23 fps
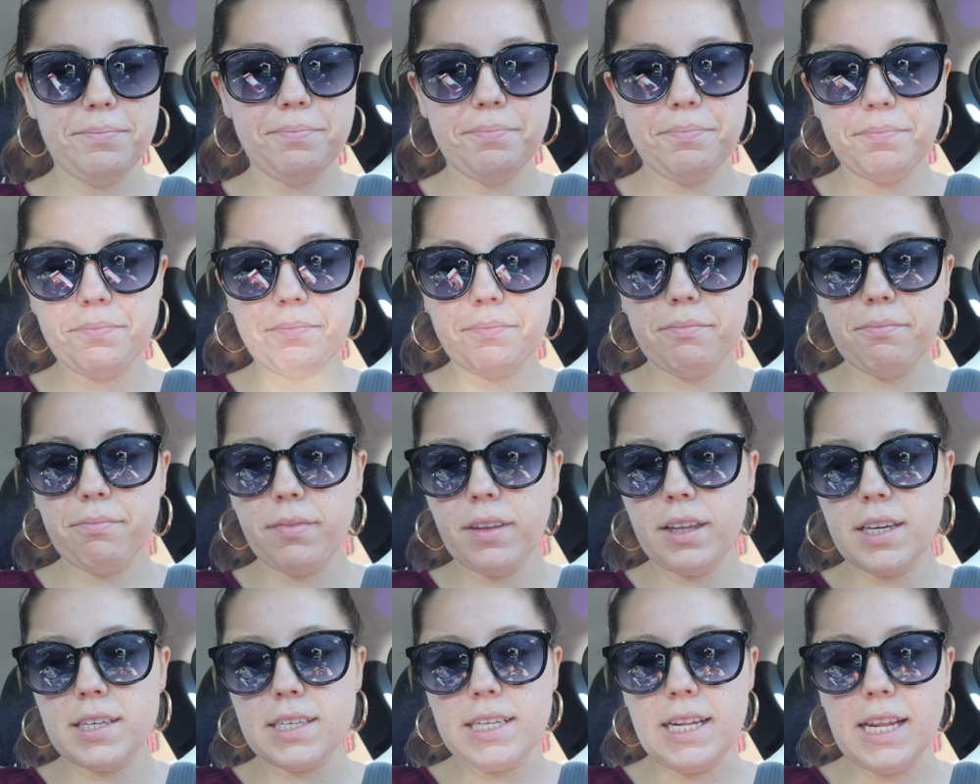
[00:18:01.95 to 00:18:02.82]

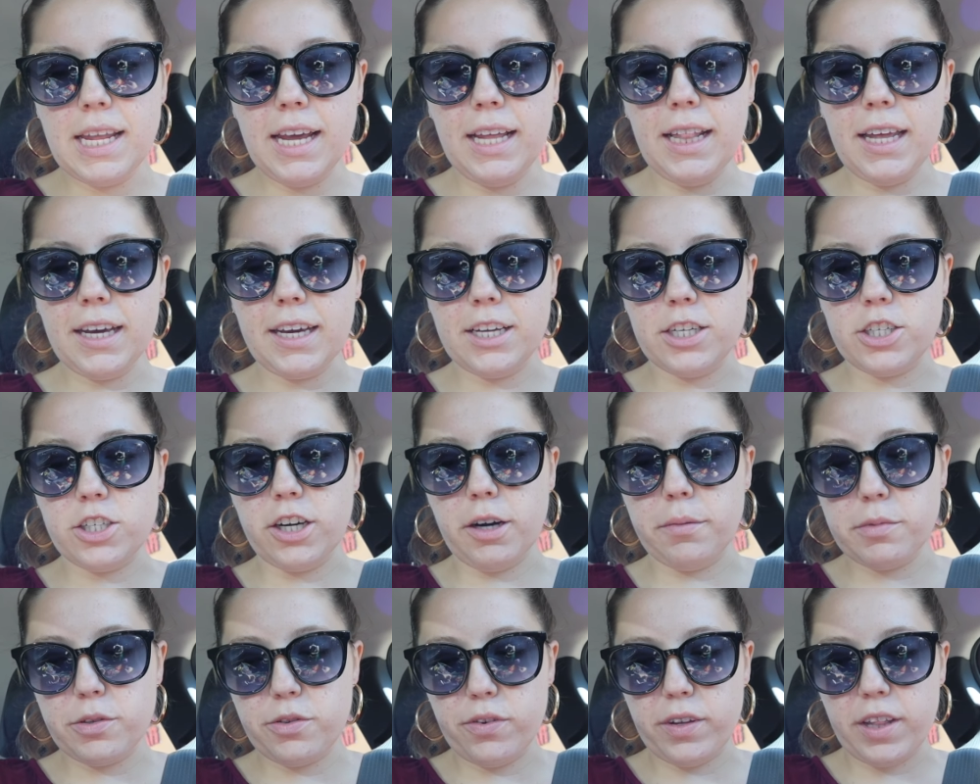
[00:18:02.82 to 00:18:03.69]
Slay Lucky
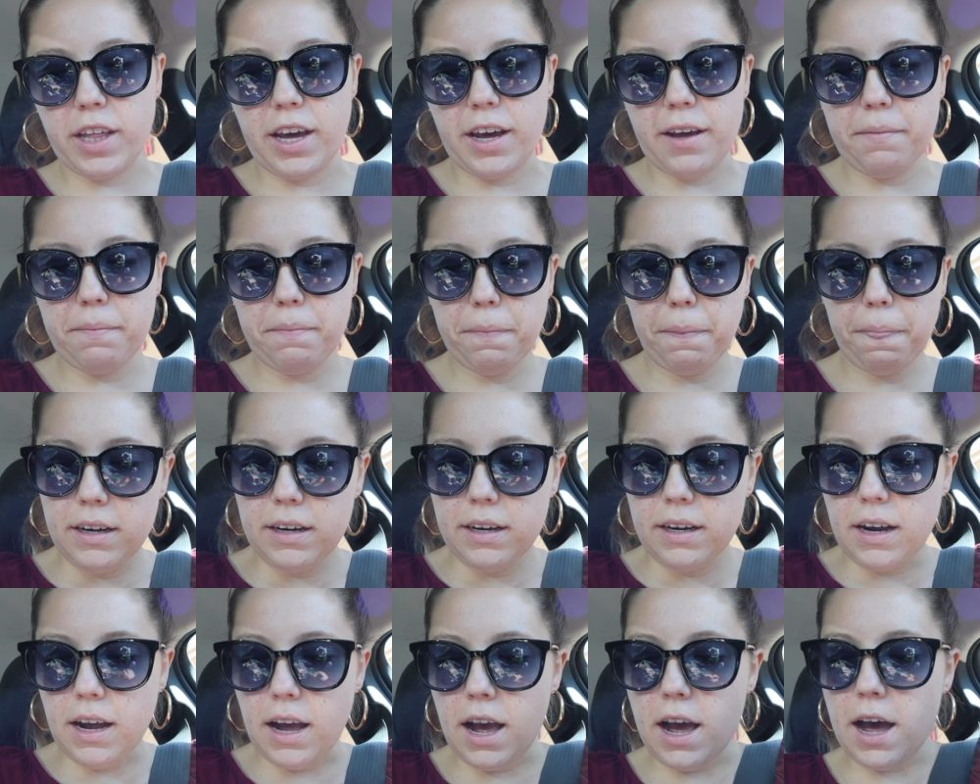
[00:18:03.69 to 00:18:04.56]
Charms for that.
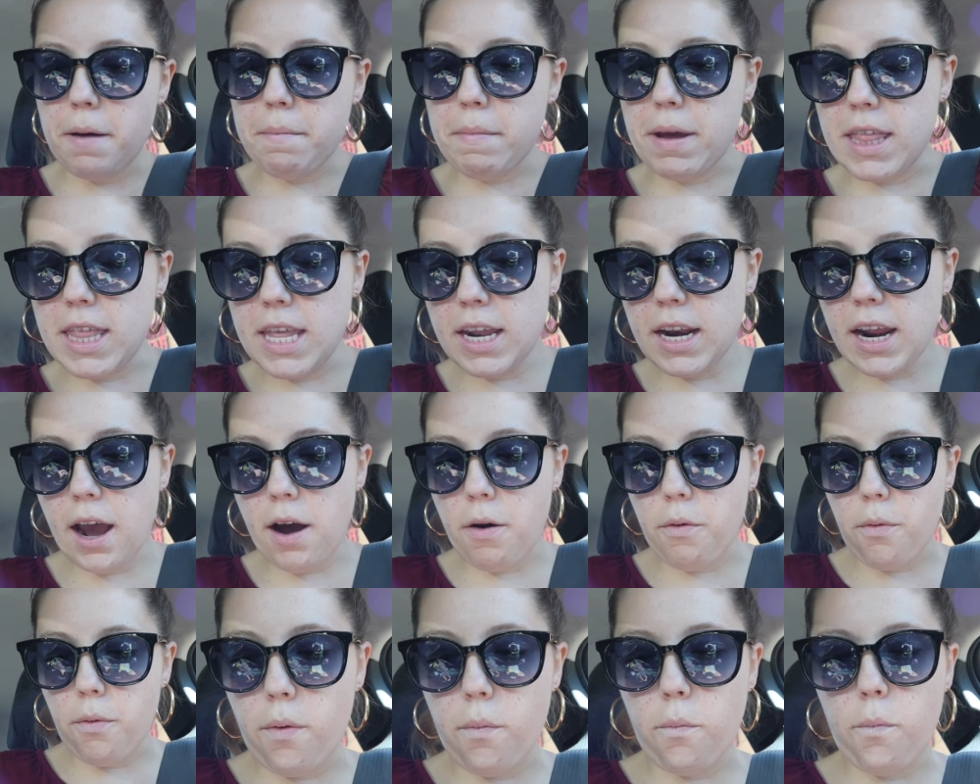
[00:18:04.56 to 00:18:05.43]
Um, and then
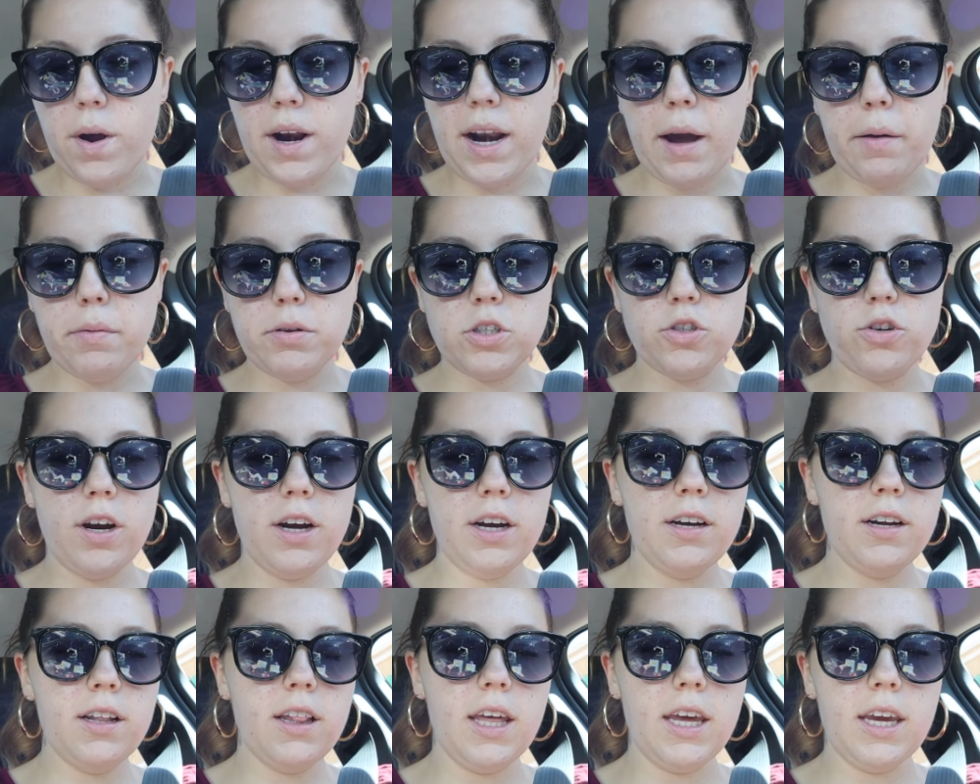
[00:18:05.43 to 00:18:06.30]
when I was
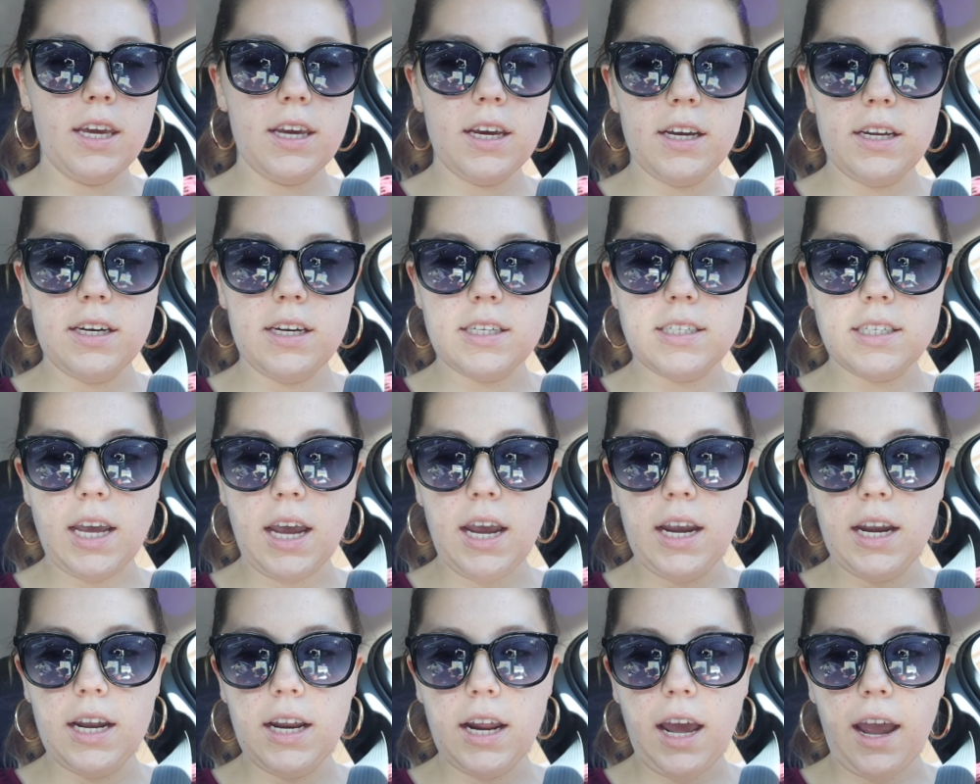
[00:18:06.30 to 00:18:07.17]
trying to like
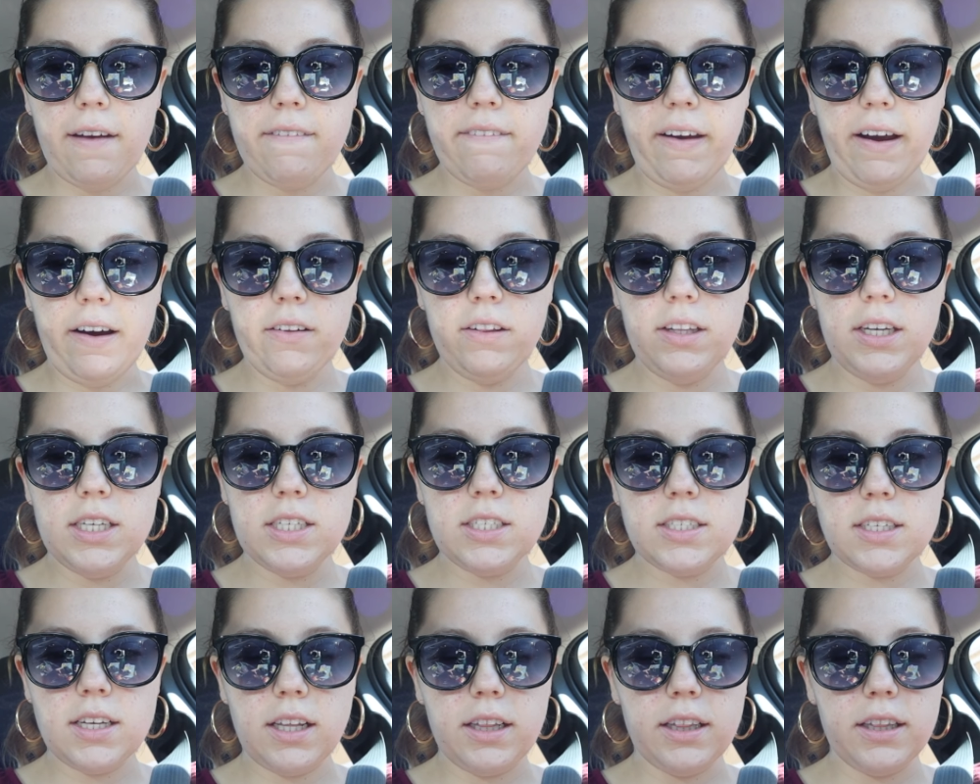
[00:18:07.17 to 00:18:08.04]
decide, I found
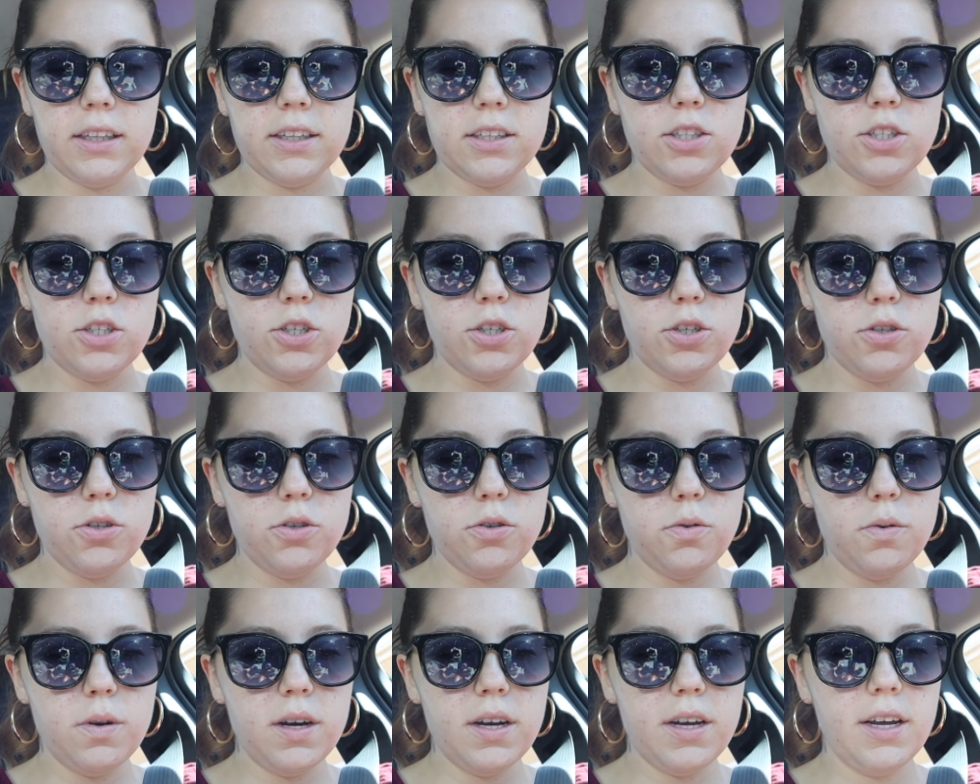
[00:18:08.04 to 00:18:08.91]
these
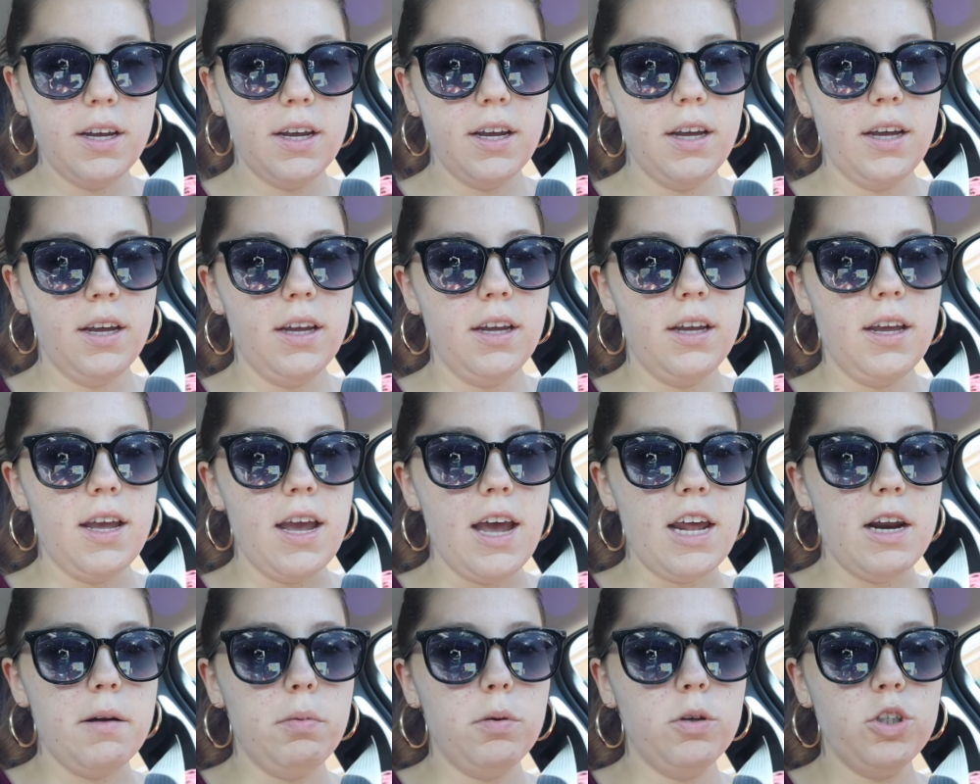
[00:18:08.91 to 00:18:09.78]
two
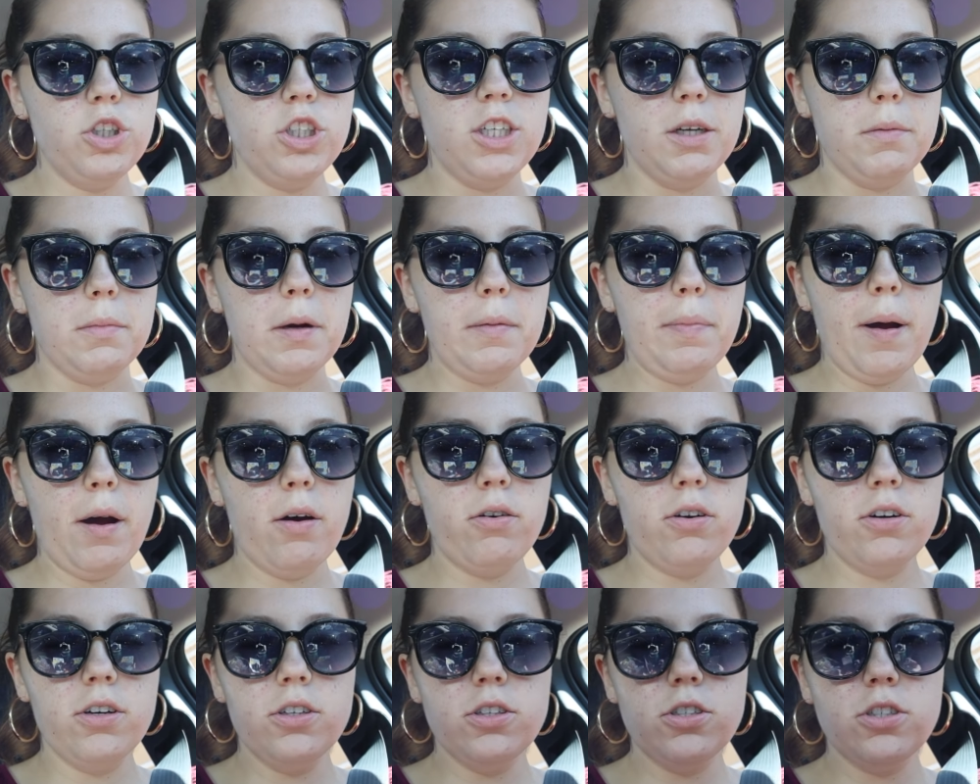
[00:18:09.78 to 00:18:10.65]
edible shimmer
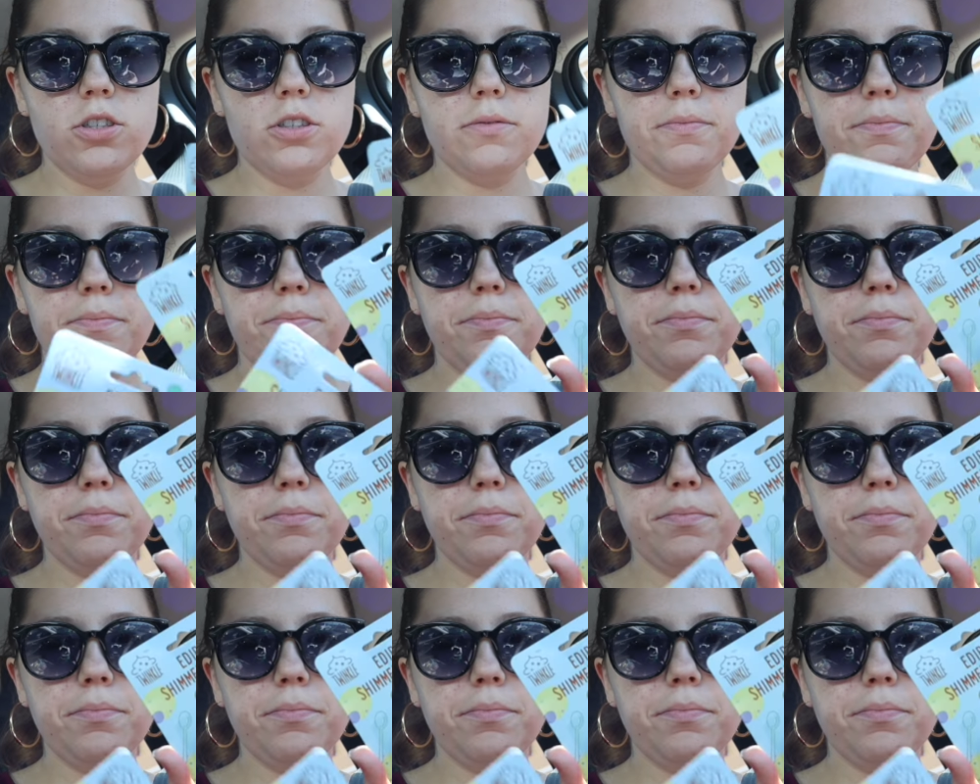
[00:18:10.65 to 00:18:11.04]
powders,